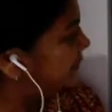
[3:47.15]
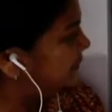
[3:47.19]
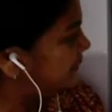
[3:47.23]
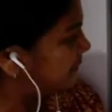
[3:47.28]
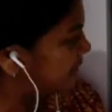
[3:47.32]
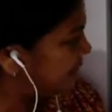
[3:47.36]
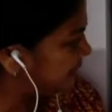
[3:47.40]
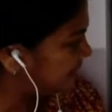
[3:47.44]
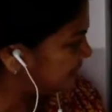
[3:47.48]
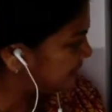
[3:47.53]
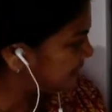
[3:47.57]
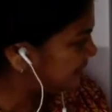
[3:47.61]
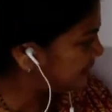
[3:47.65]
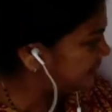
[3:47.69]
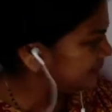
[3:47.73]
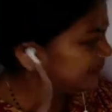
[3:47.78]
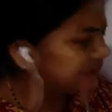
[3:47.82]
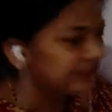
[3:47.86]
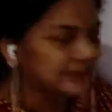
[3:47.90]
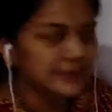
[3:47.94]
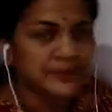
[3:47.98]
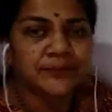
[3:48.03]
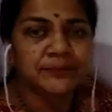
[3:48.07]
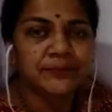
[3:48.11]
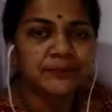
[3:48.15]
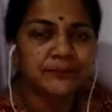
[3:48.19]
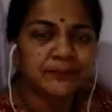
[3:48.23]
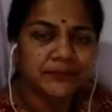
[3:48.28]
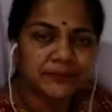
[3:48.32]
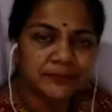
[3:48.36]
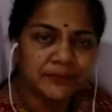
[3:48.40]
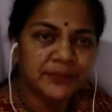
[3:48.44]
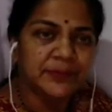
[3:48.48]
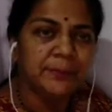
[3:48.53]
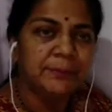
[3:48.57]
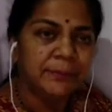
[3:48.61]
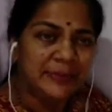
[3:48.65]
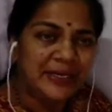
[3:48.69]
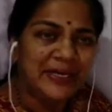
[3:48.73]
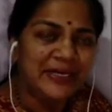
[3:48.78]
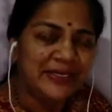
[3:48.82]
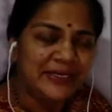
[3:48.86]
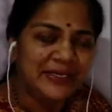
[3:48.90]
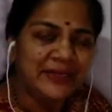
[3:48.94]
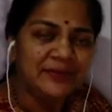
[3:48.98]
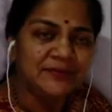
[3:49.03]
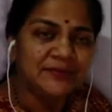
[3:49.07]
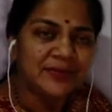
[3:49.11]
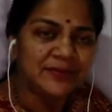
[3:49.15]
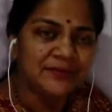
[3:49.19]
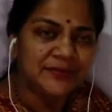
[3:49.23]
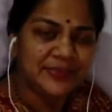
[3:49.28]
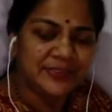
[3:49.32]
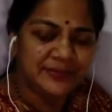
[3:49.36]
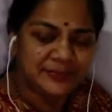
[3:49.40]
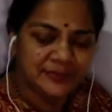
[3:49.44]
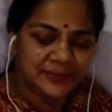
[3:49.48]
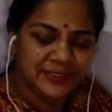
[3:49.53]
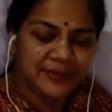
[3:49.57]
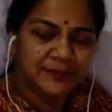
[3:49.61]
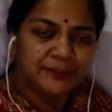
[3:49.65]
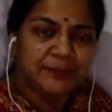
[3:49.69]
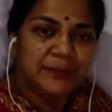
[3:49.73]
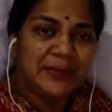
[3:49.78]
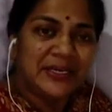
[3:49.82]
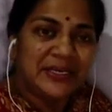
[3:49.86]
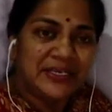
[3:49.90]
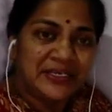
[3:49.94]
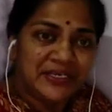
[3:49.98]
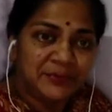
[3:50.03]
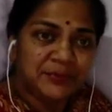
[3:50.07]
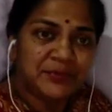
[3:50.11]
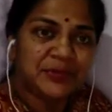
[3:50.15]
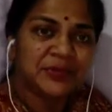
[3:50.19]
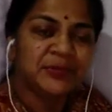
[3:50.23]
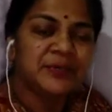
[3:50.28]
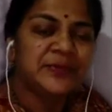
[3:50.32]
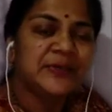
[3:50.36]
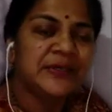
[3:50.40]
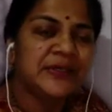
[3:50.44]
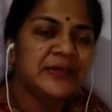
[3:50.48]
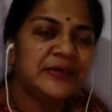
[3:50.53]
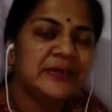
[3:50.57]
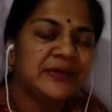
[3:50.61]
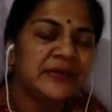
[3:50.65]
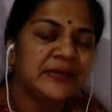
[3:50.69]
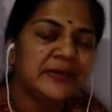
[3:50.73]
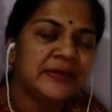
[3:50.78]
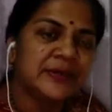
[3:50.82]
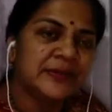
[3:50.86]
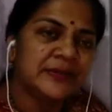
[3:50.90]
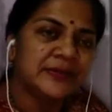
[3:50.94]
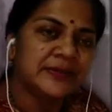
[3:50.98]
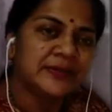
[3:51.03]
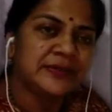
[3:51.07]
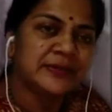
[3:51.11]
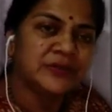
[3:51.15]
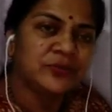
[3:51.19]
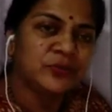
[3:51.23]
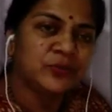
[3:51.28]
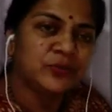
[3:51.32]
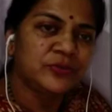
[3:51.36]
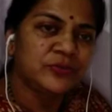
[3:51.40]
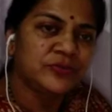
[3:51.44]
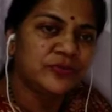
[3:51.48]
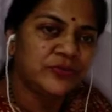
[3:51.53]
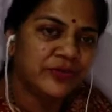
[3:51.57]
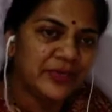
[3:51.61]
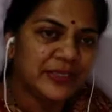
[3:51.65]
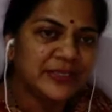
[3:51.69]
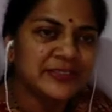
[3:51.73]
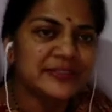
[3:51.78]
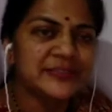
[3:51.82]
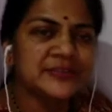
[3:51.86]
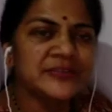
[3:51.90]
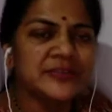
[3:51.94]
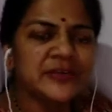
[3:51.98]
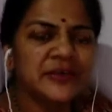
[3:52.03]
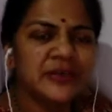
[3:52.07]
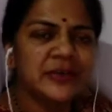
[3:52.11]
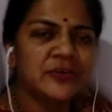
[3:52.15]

uh, the, the mating, when we say mating between the two strains,